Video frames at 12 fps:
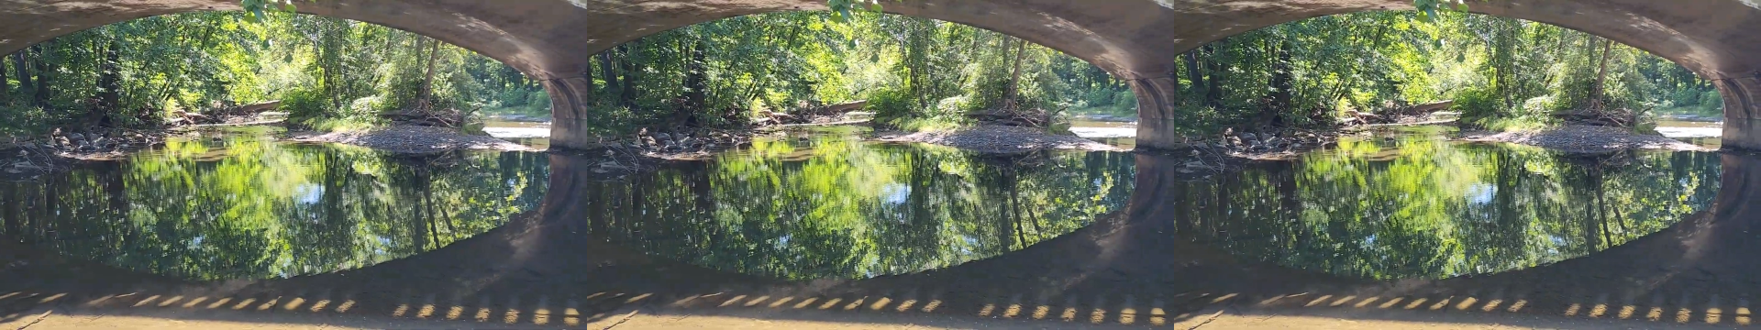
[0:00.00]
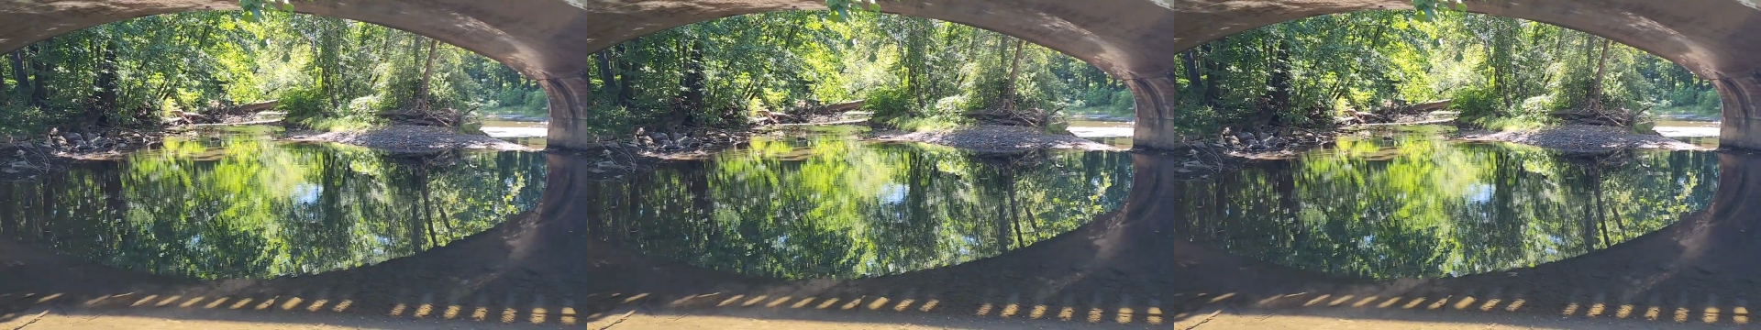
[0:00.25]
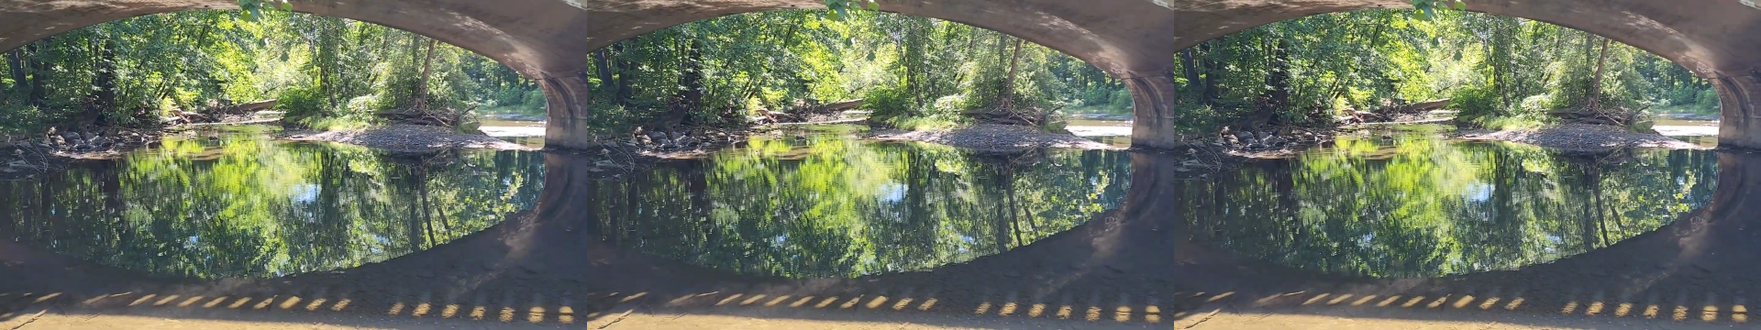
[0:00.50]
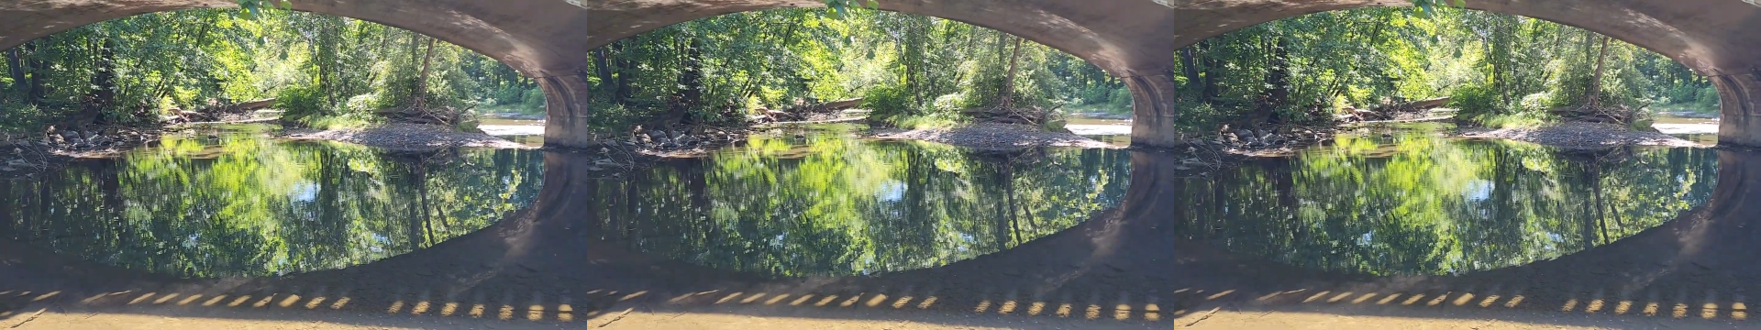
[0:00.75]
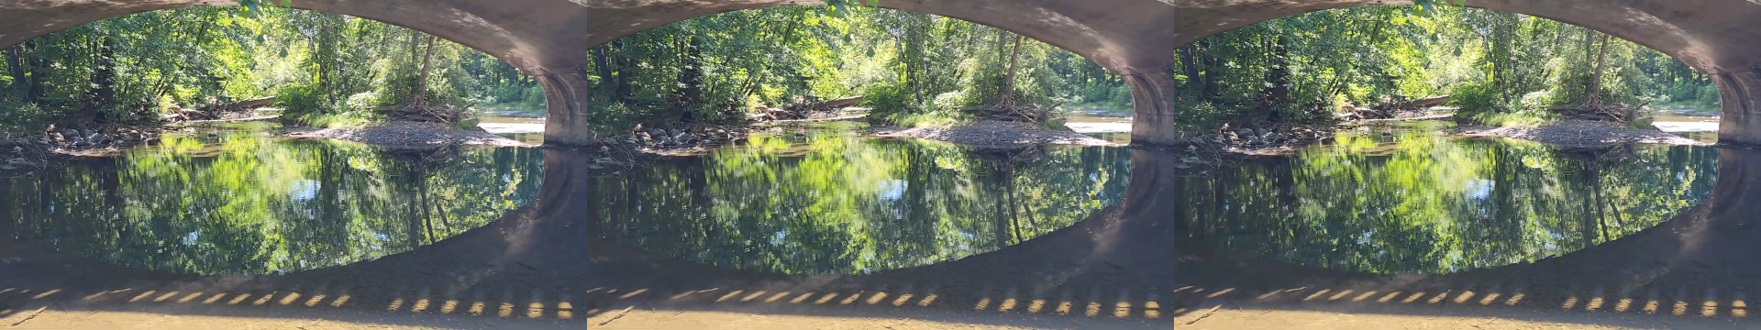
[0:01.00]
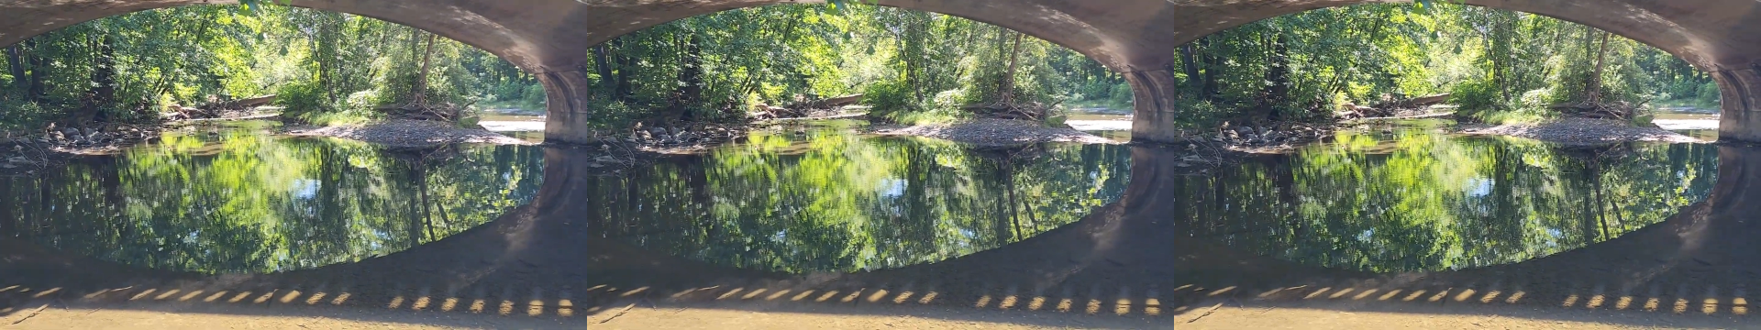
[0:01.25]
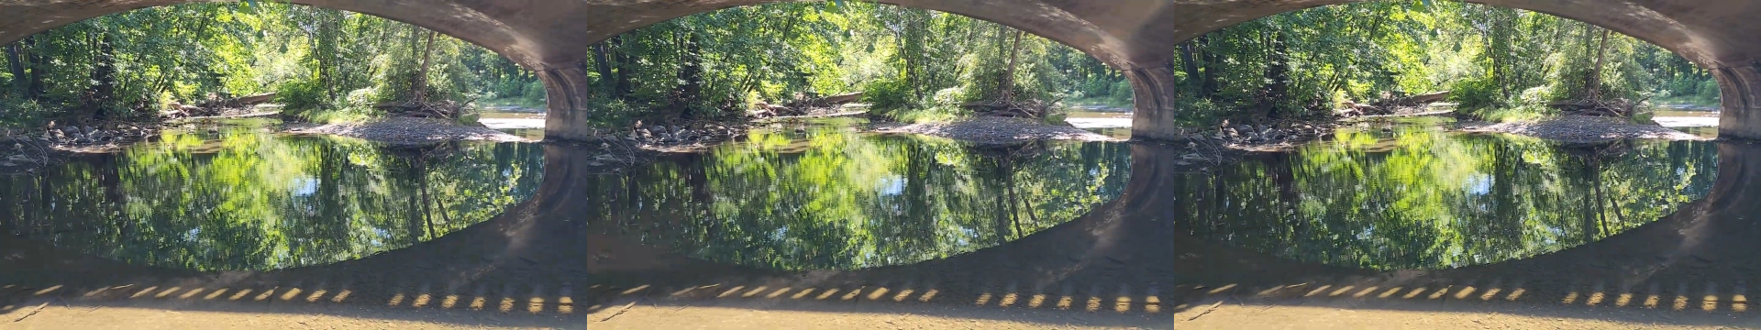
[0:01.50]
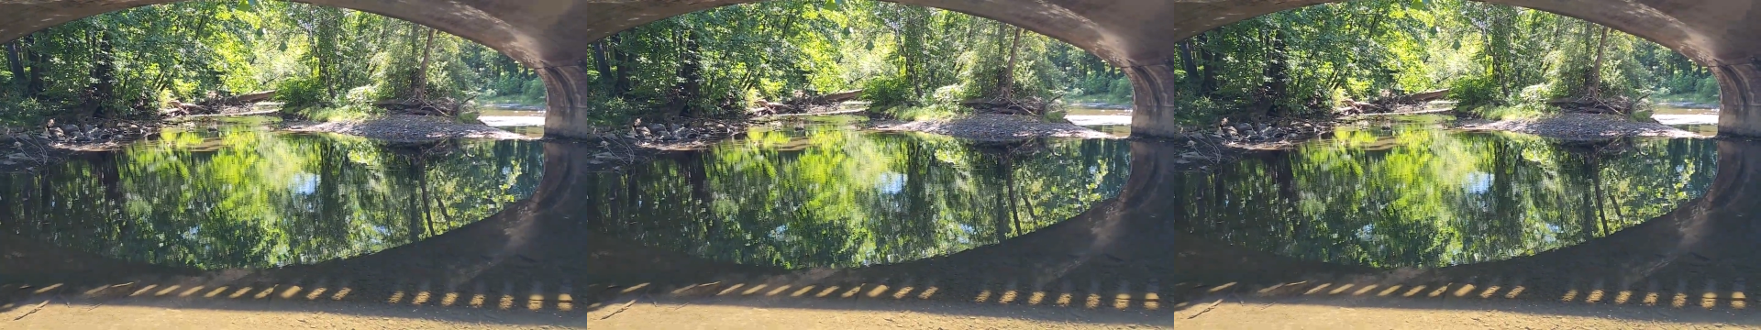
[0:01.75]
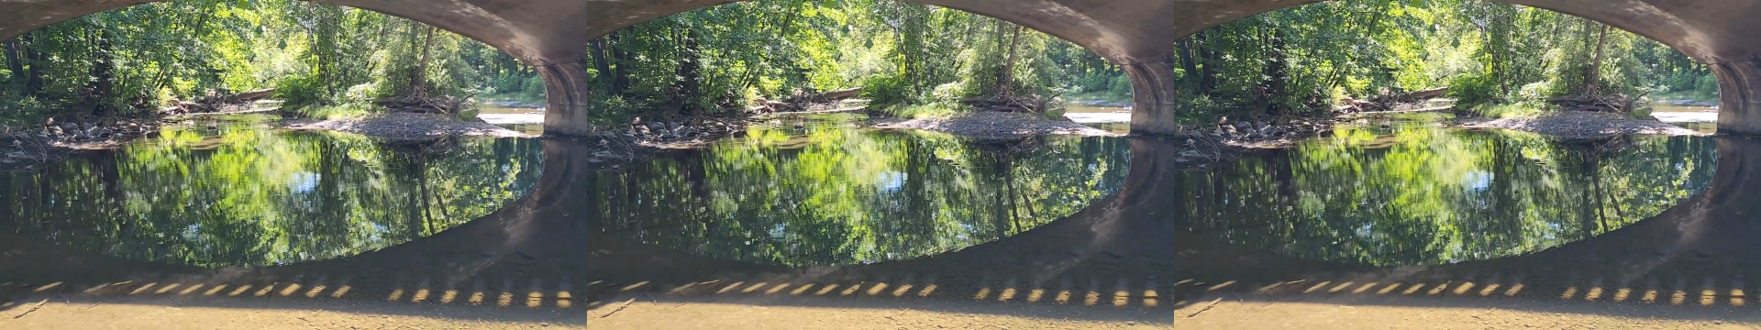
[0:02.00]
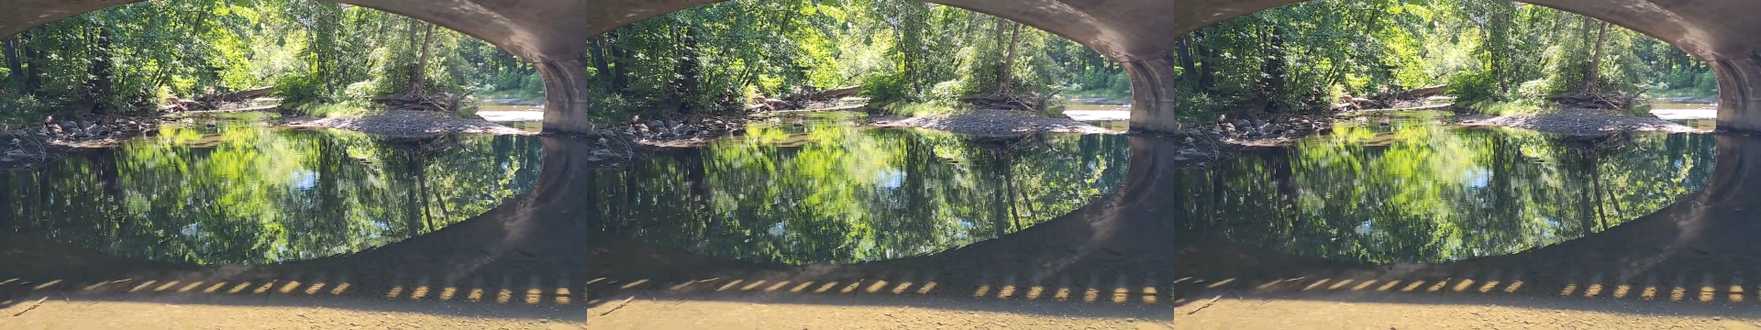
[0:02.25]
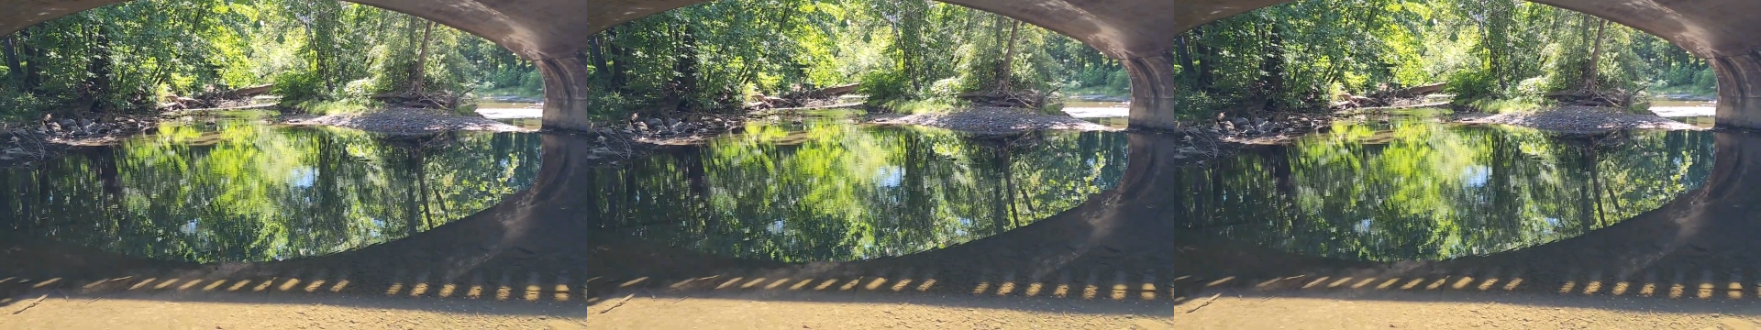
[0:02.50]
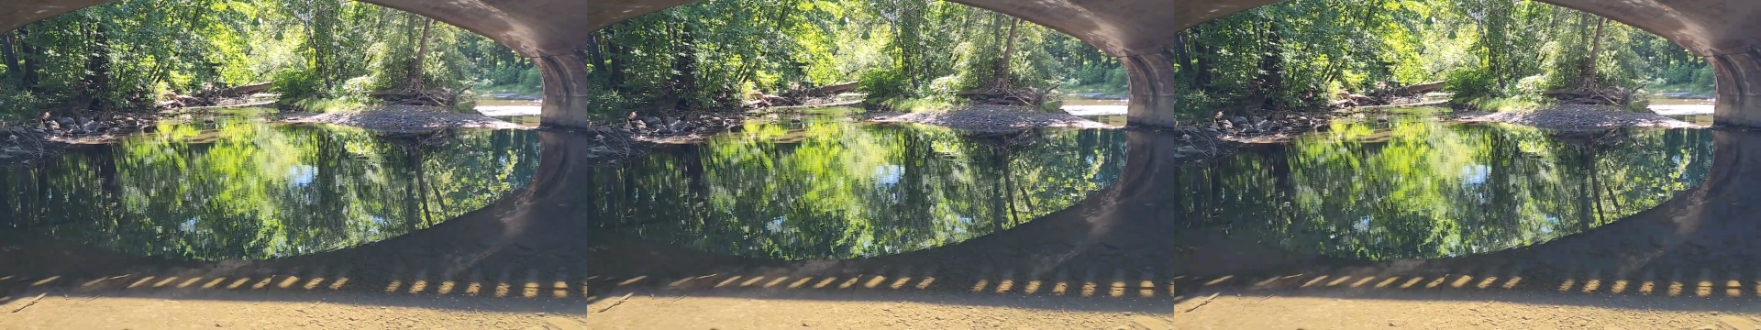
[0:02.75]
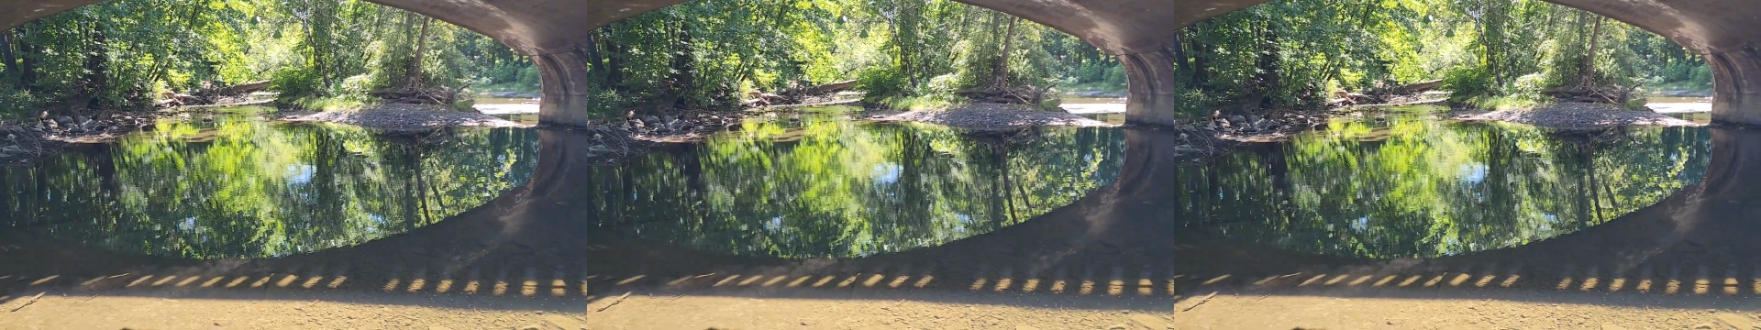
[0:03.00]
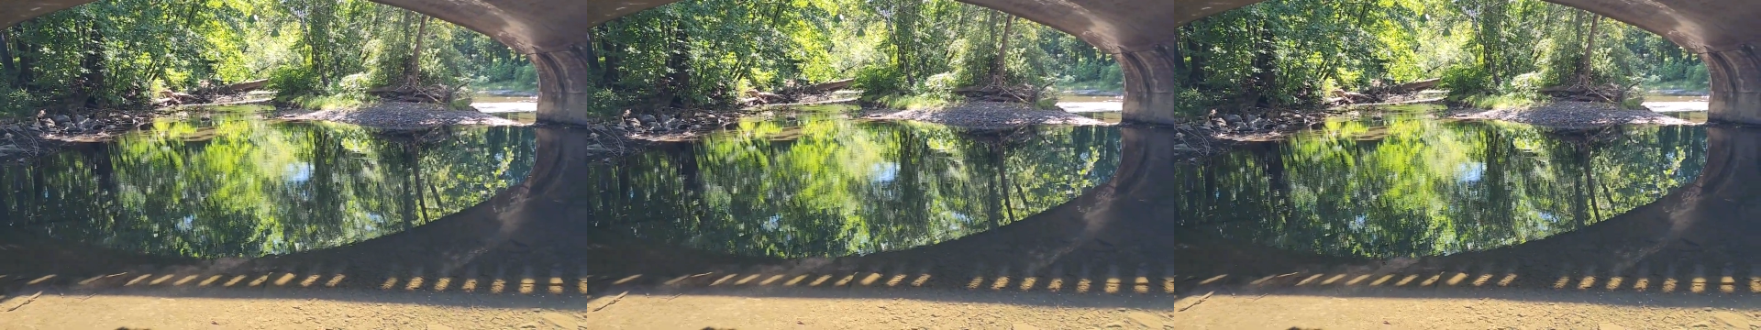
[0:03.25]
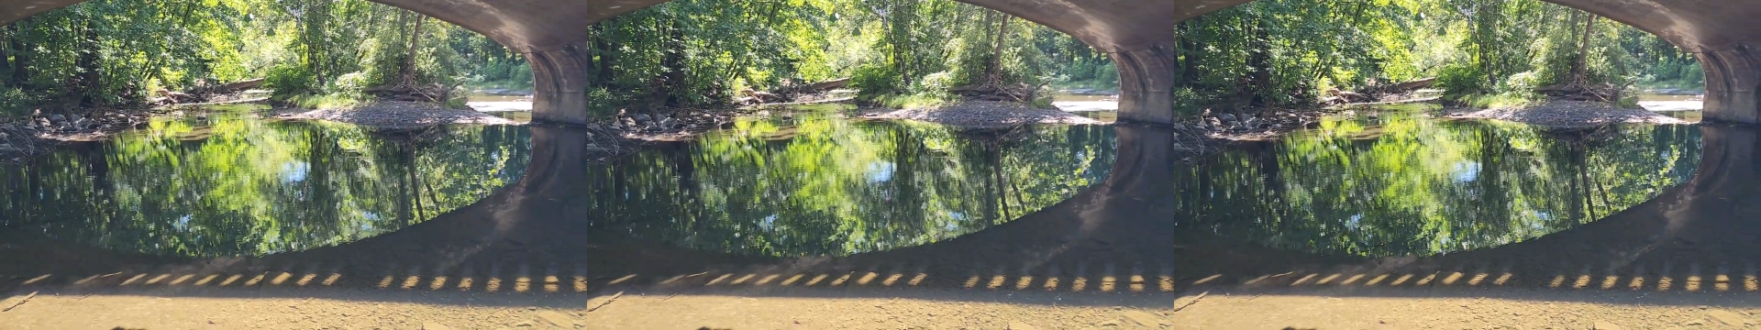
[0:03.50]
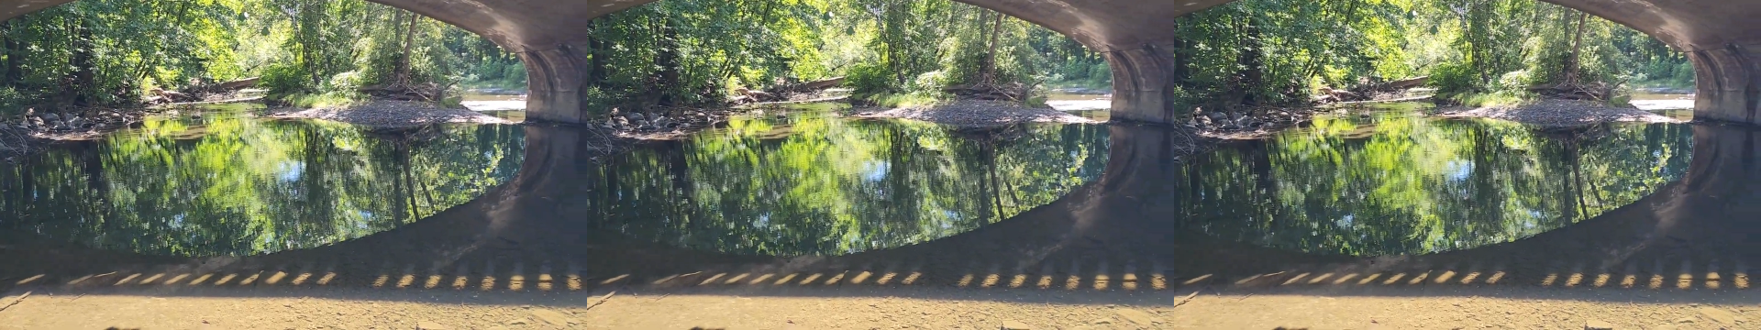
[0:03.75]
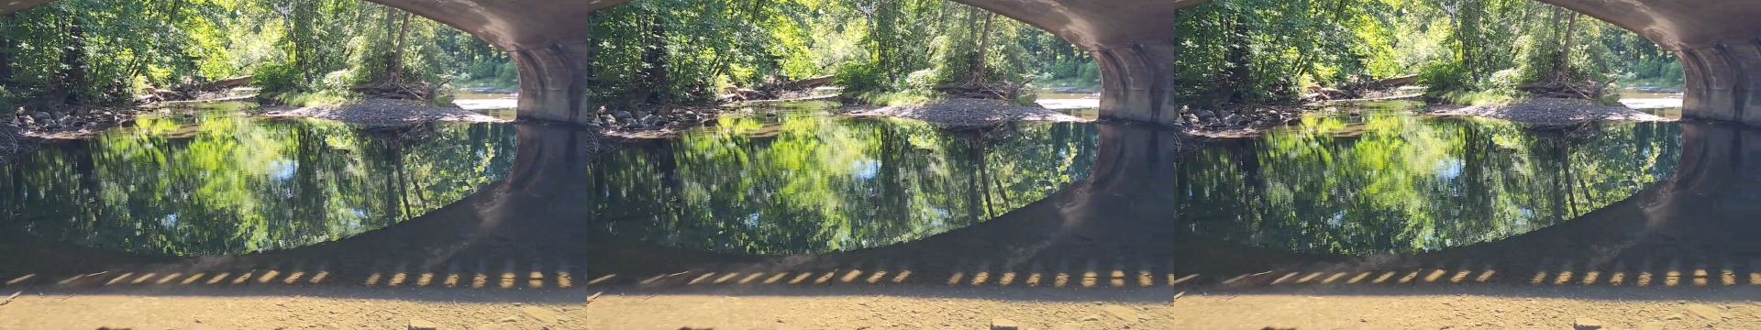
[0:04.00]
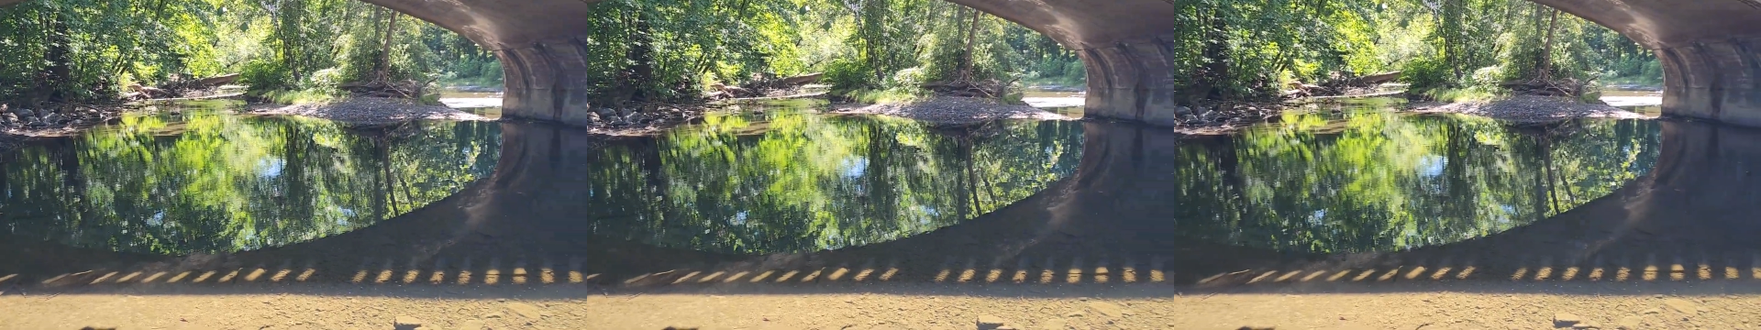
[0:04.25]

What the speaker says: Nobody's mouth can be seen.